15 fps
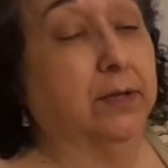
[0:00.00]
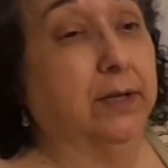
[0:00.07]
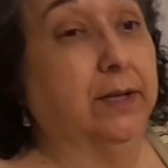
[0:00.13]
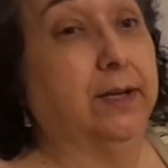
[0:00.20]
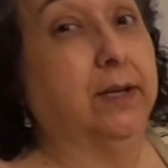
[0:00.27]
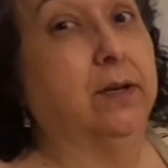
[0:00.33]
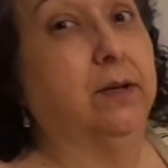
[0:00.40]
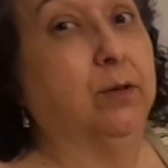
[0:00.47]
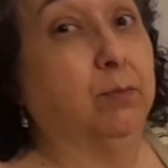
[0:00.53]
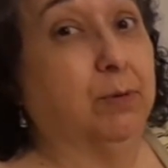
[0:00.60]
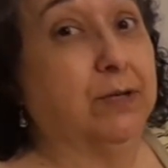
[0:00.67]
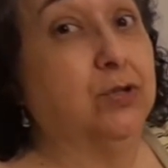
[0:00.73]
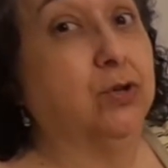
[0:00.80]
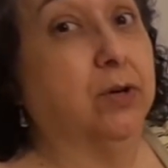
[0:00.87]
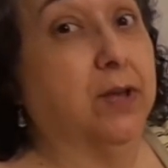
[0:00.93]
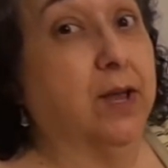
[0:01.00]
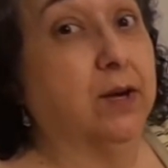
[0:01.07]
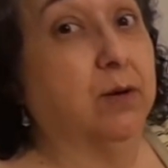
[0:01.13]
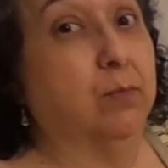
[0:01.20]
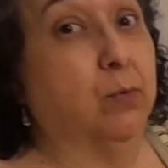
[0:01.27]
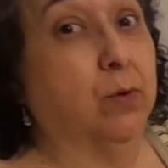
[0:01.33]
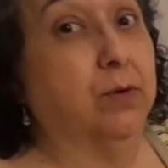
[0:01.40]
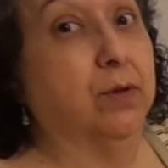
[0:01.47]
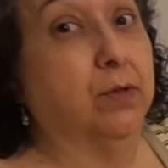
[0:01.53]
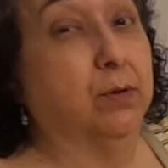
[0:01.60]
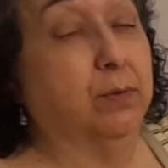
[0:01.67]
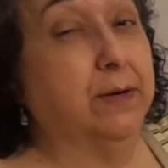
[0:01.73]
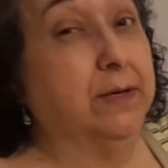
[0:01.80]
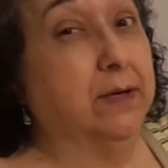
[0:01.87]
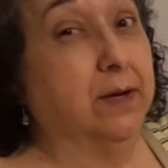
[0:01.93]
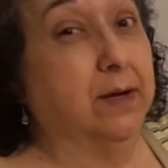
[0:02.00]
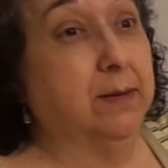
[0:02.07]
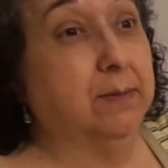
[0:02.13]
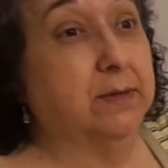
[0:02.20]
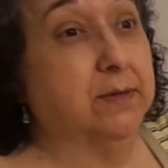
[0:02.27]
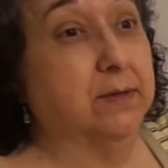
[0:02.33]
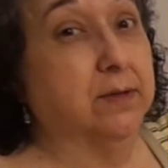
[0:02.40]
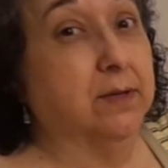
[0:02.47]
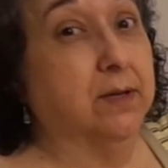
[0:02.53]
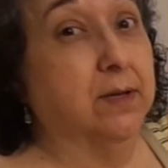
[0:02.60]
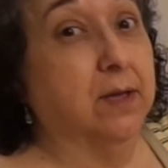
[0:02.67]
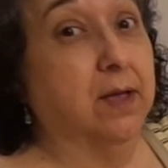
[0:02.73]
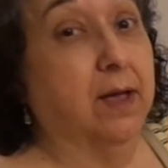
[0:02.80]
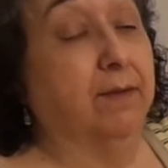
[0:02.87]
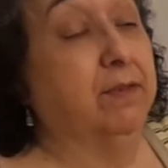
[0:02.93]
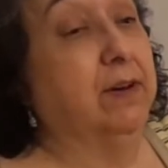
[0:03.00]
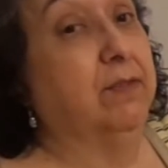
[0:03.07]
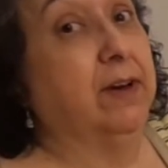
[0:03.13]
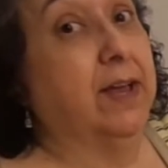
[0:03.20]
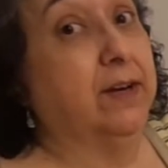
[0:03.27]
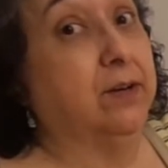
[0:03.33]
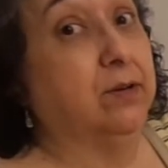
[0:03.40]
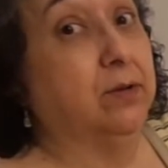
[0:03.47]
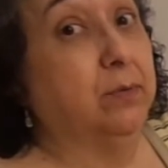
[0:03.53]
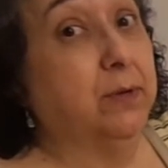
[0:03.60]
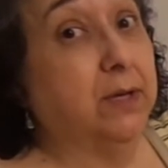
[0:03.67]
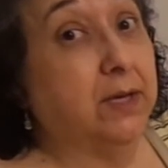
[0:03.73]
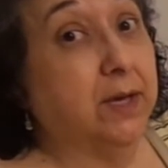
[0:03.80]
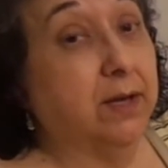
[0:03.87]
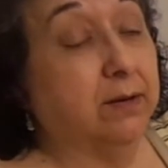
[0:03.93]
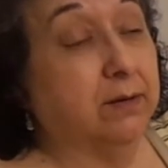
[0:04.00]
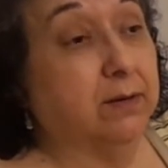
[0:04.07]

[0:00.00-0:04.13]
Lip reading: lid in a pressure canner more than 3 times. I've never had to do it yet.